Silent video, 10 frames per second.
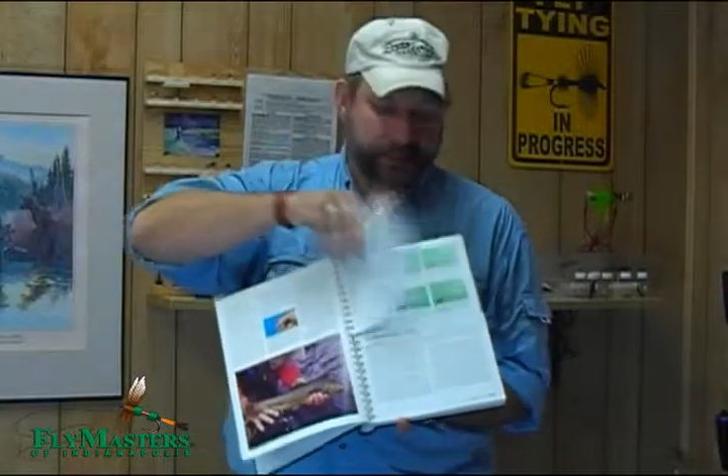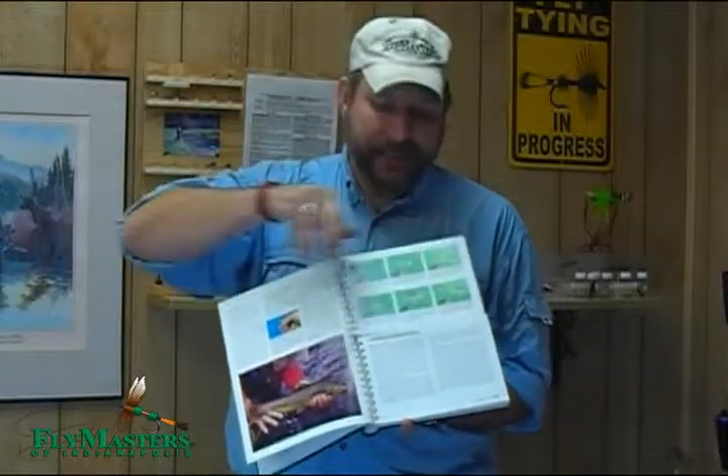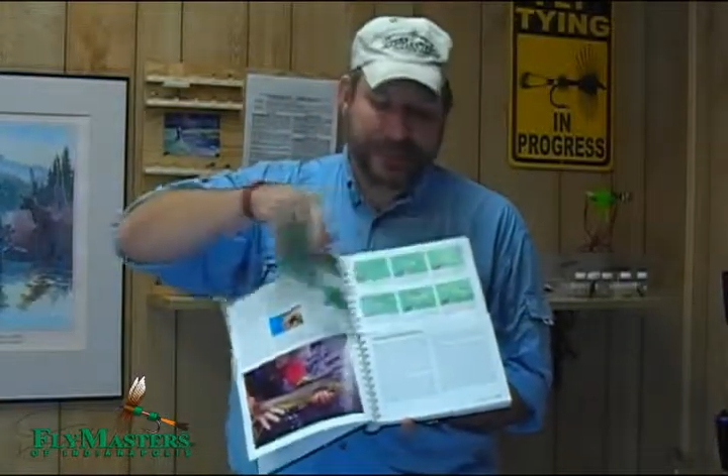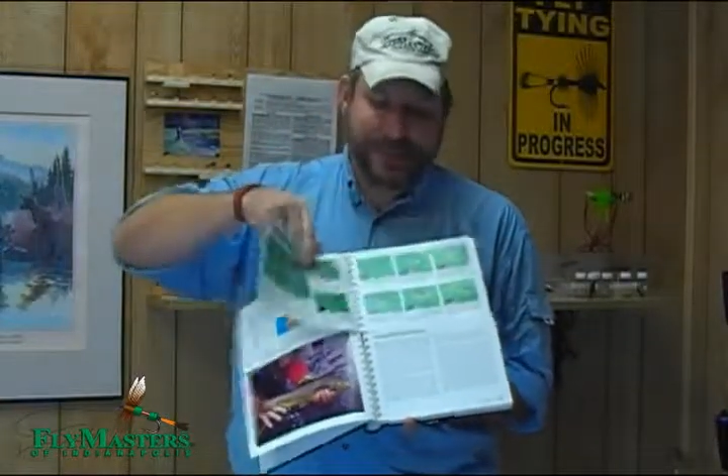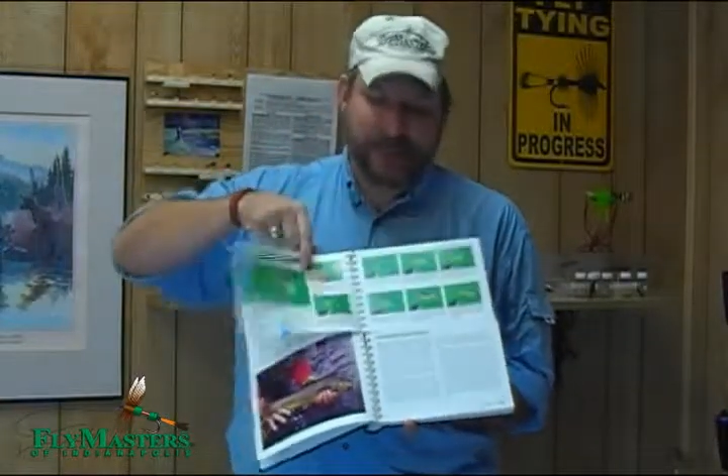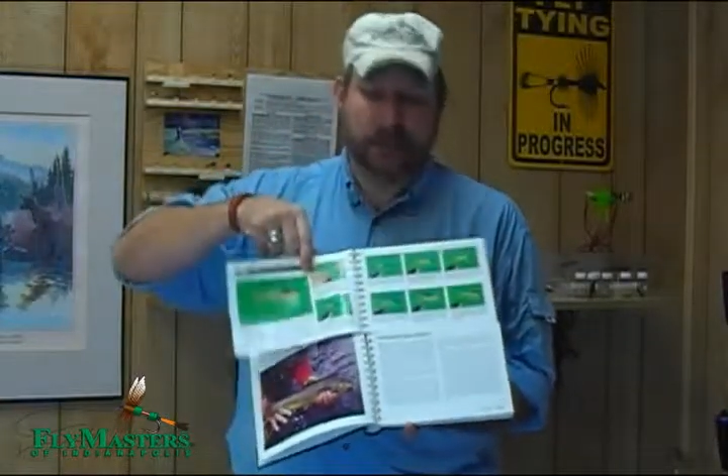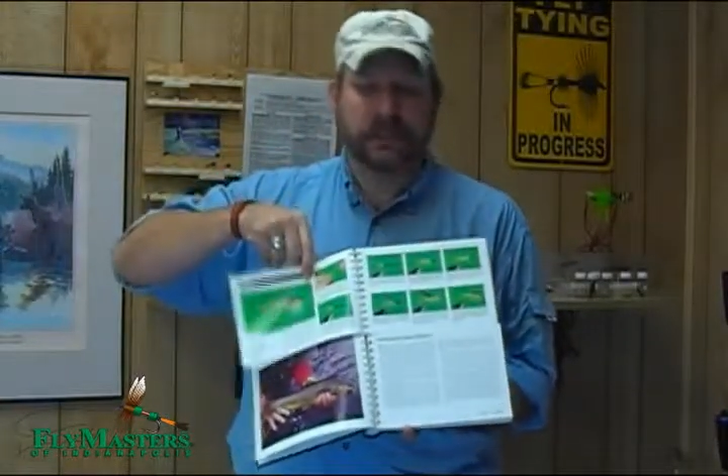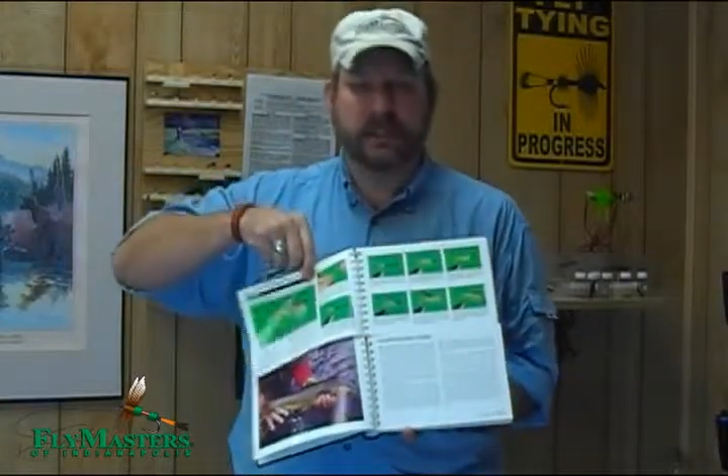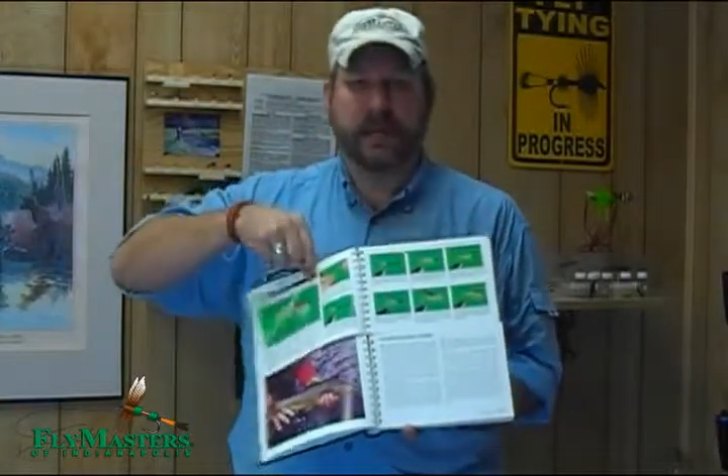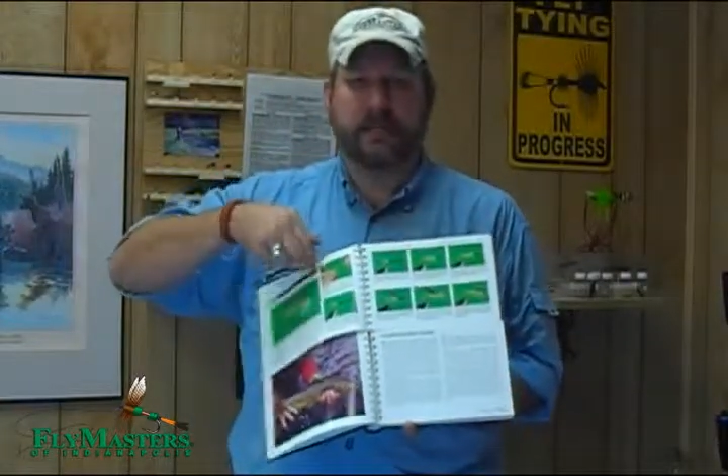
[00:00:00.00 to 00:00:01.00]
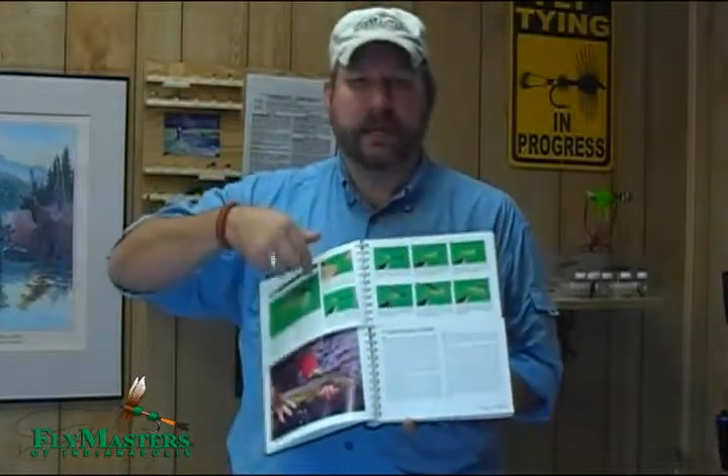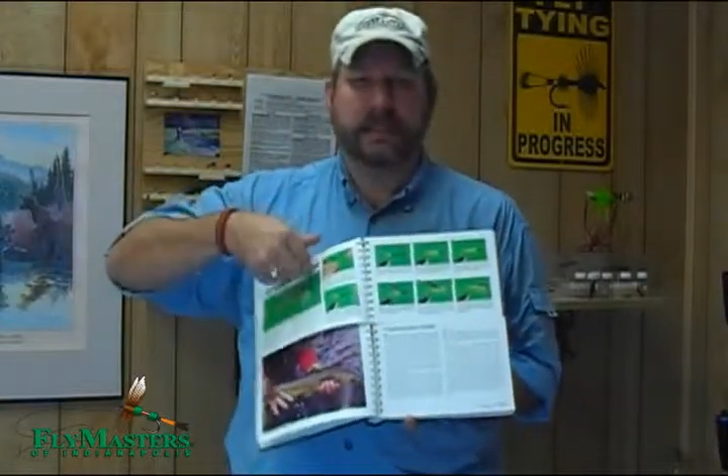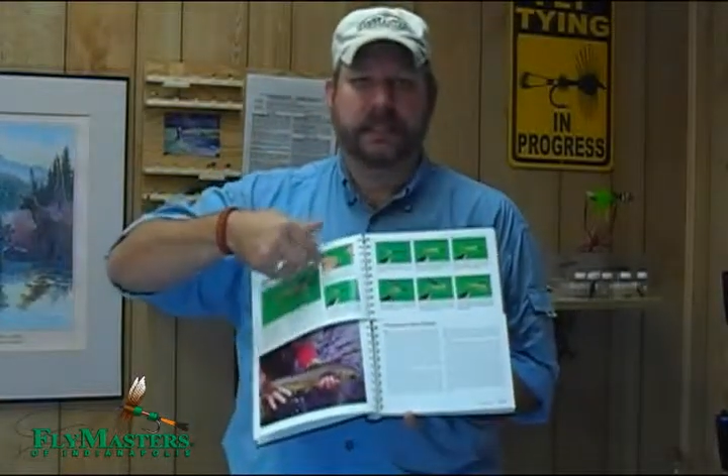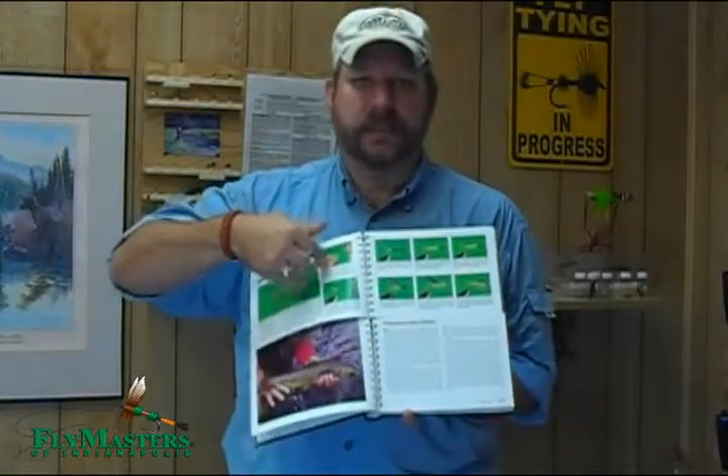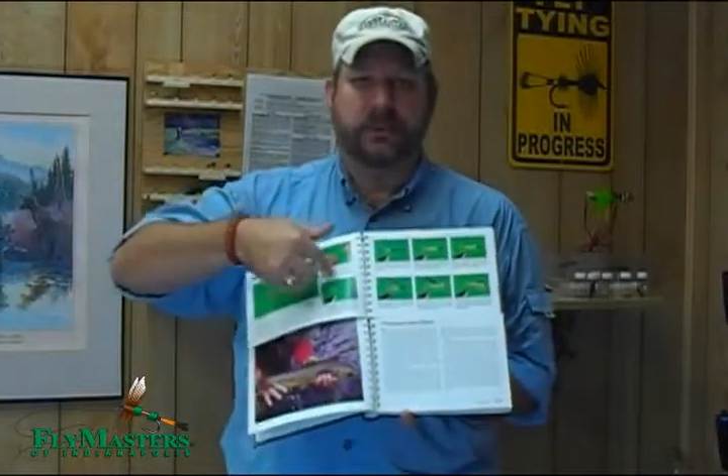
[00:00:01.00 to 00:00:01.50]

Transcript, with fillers: detailed step-by-step